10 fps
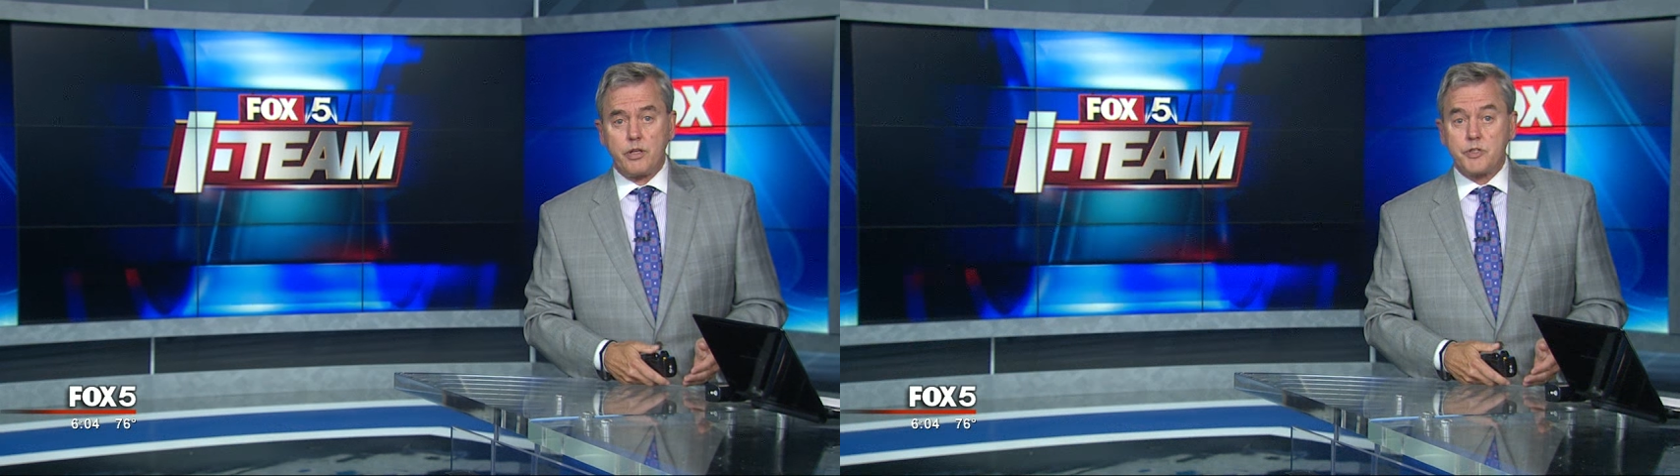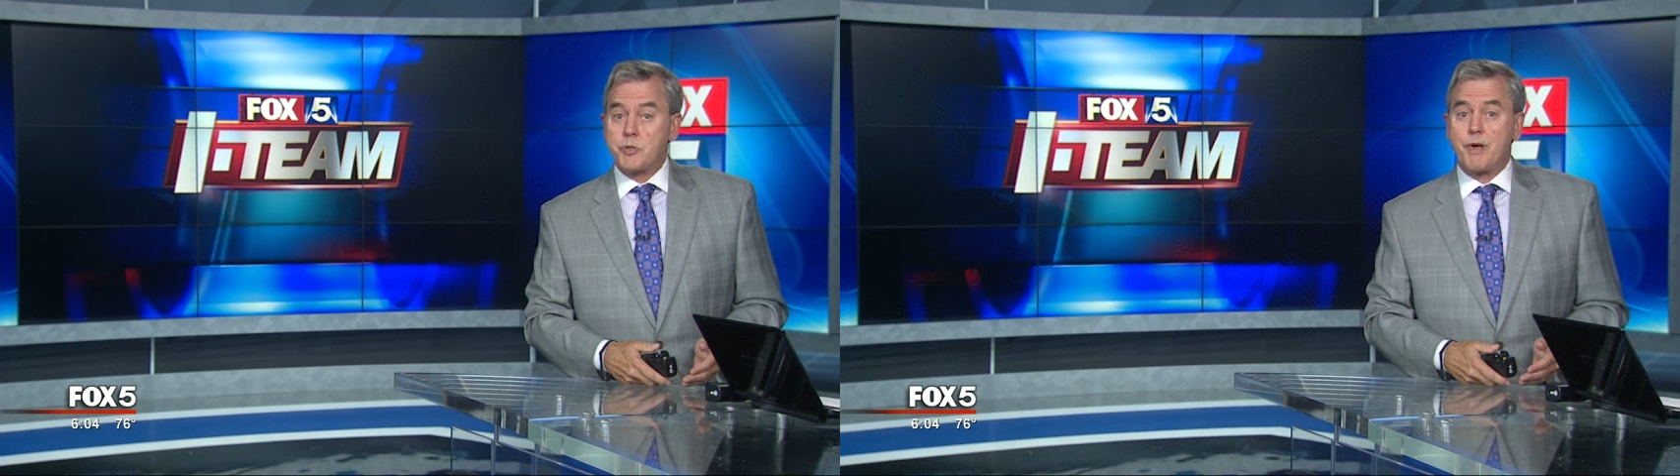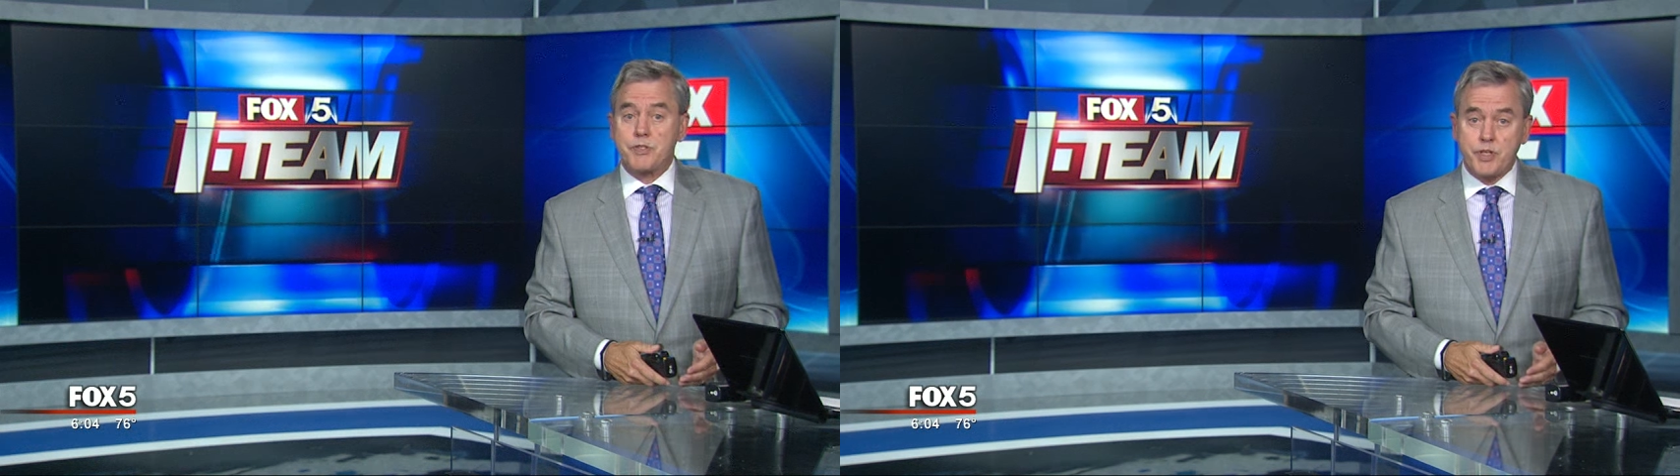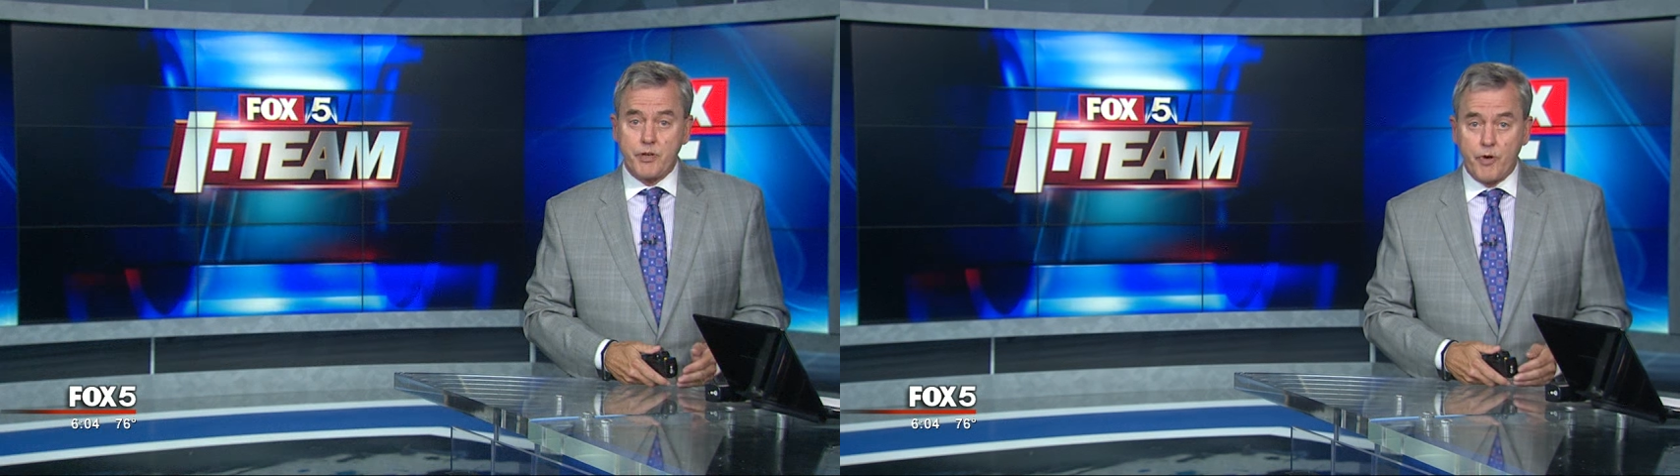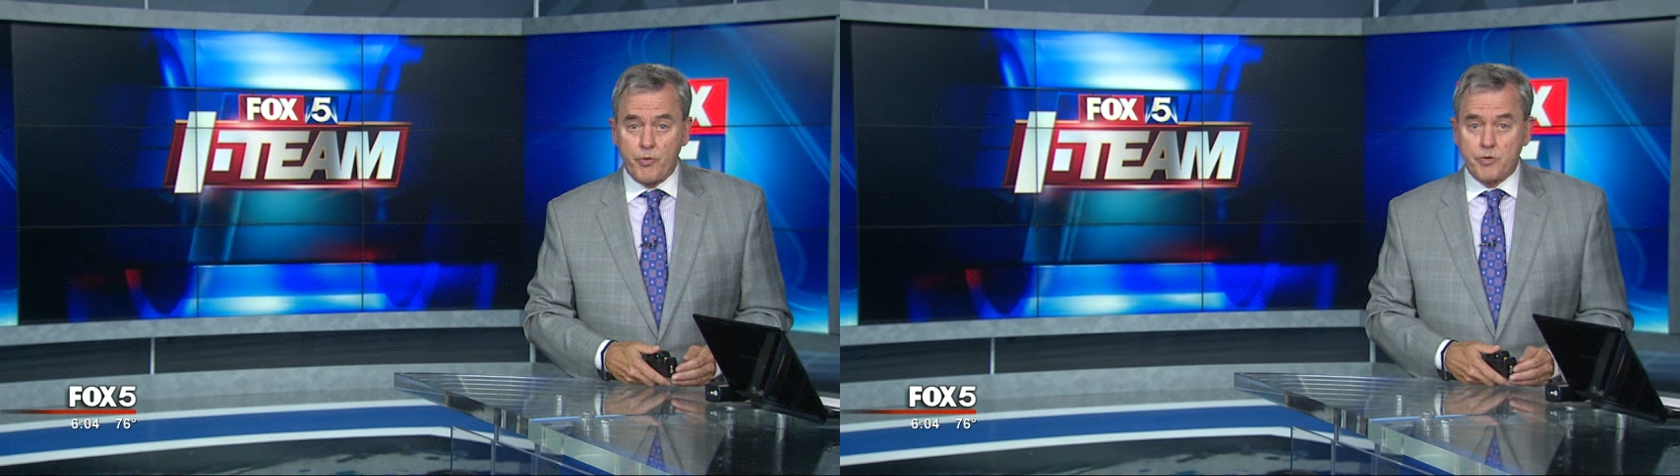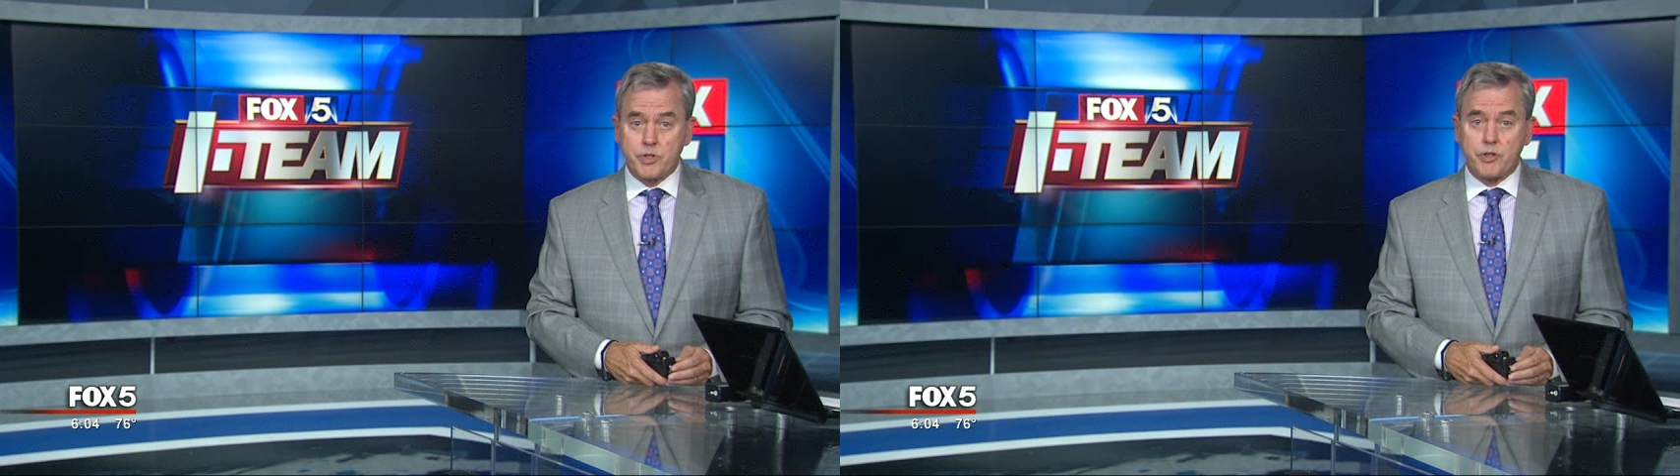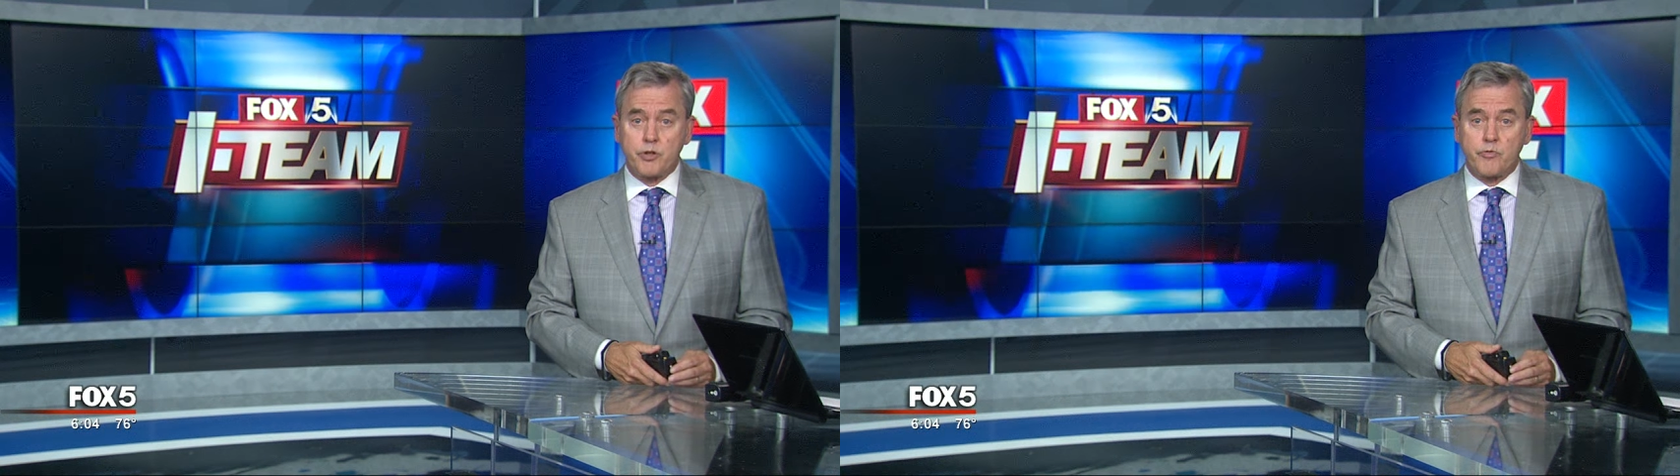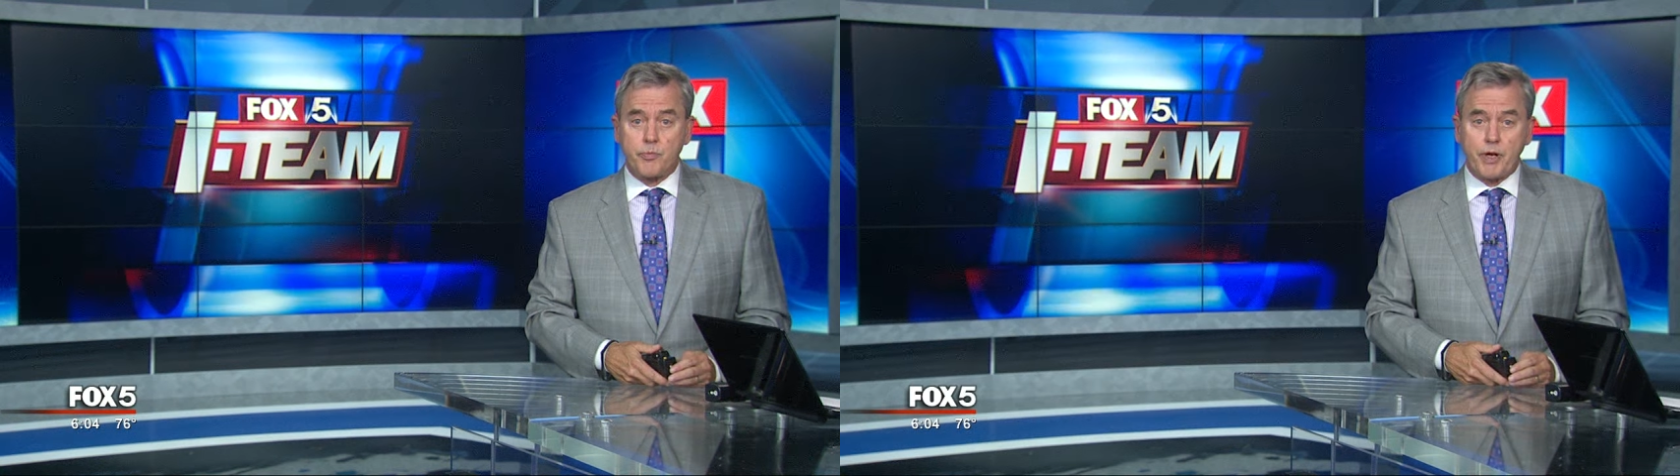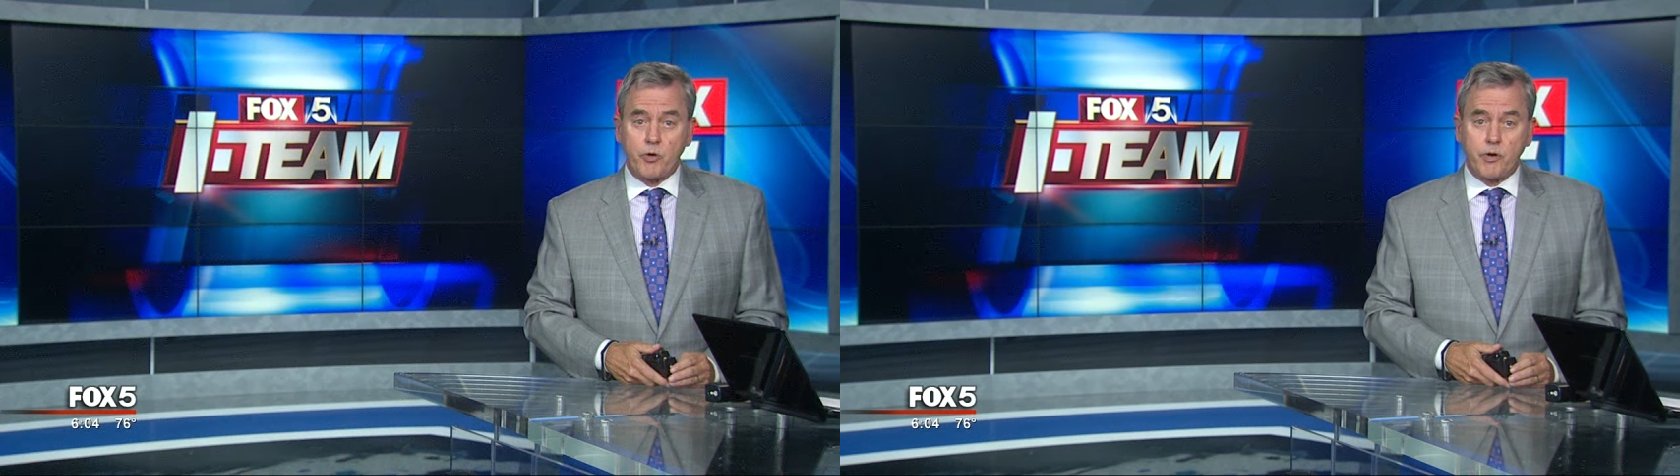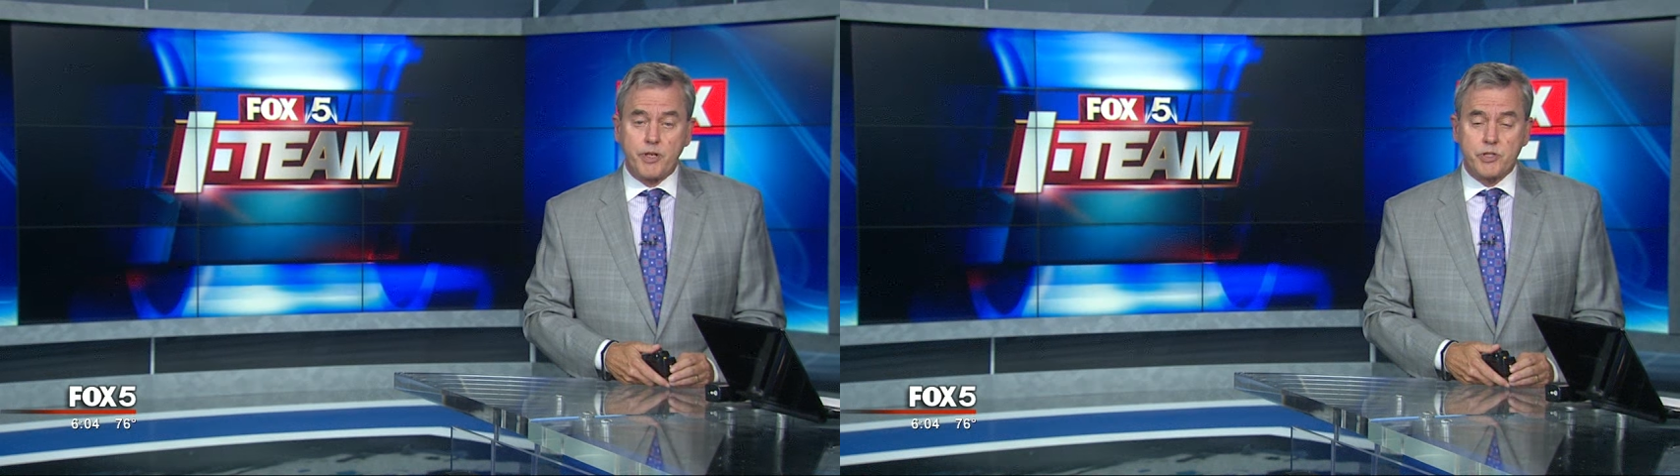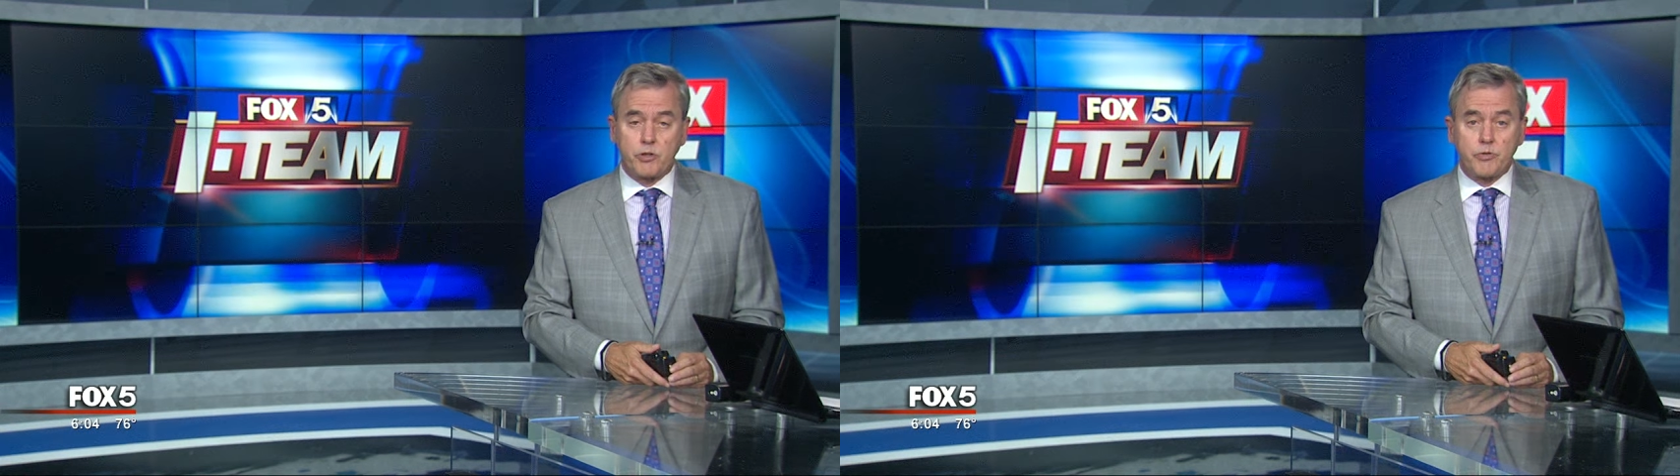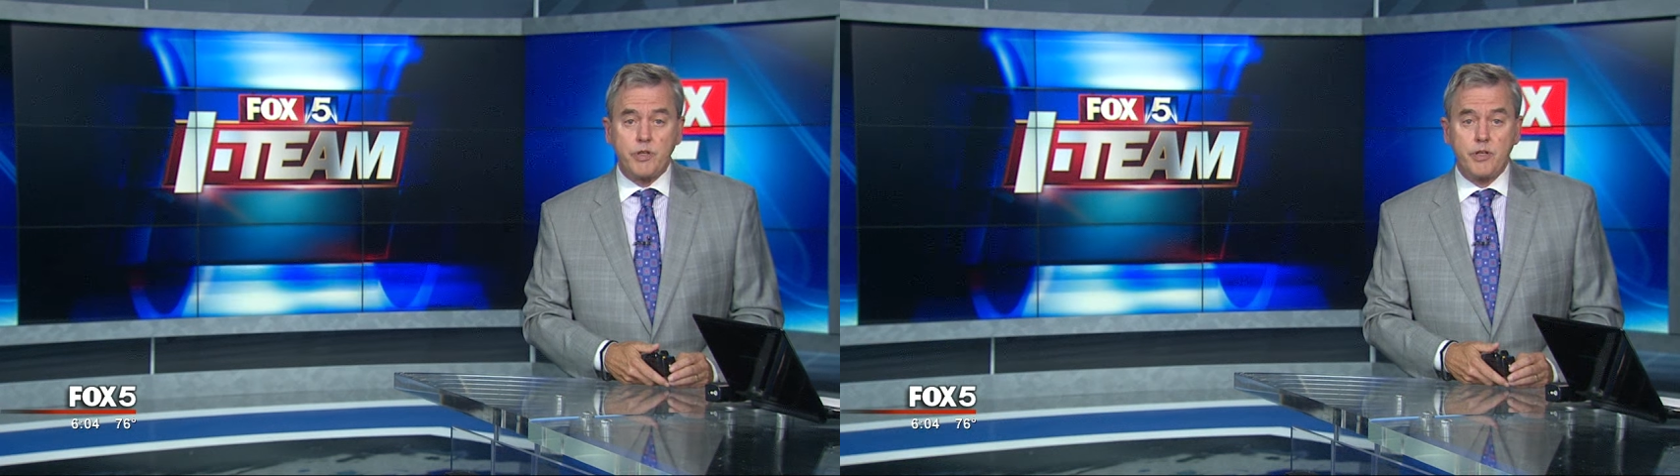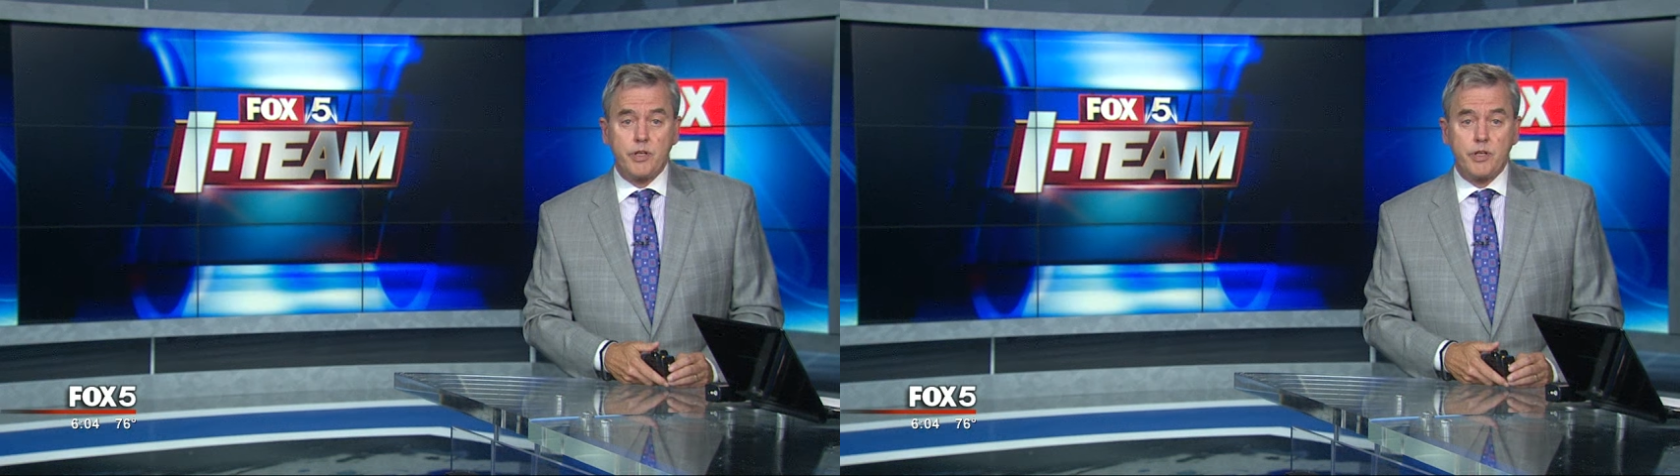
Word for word: is the best thing voters can do for minority children.